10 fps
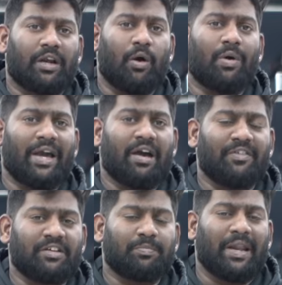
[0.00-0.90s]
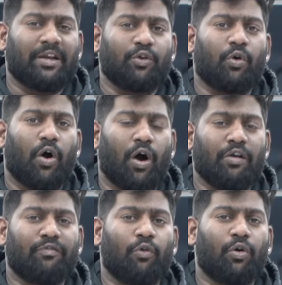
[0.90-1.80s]
now I have explained you
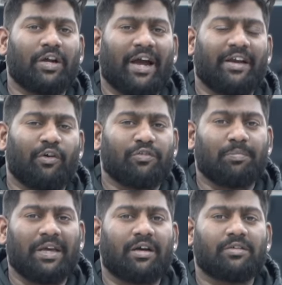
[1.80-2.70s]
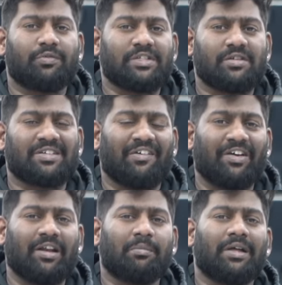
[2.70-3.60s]
all 4 kind of speakers which is
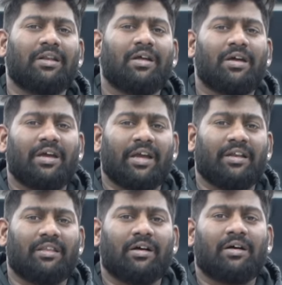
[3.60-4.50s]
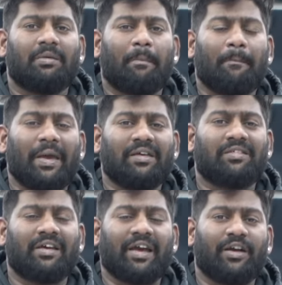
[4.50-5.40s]
available in the
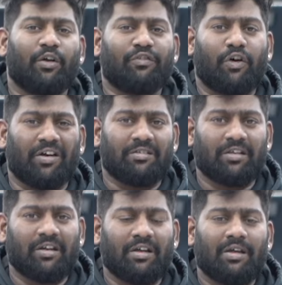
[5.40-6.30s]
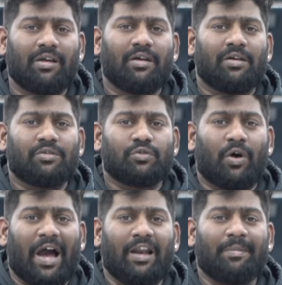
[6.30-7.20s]
basic end of Audison.
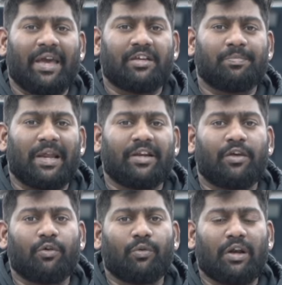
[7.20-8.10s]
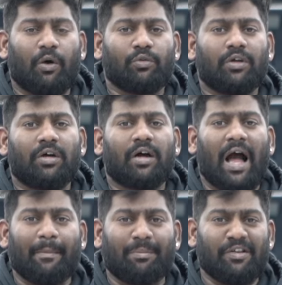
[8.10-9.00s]
So I will be explaining you now the
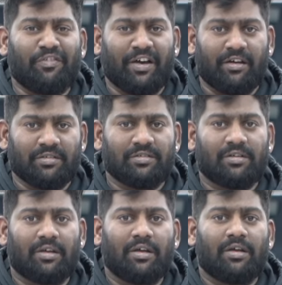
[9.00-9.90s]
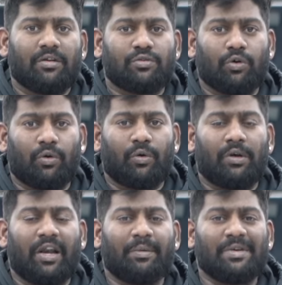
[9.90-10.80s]
amplifiers. So
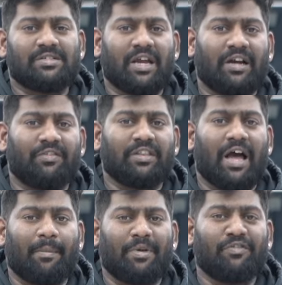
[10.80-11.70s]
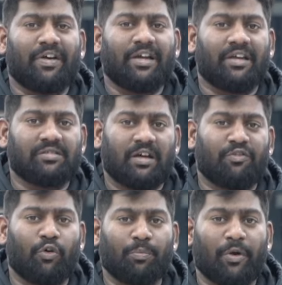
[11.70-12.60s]
let me start with the amplifier
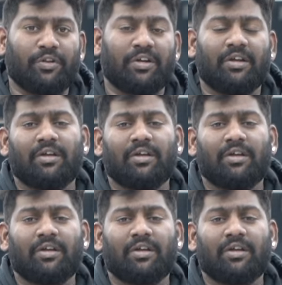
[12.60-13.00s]
SR43.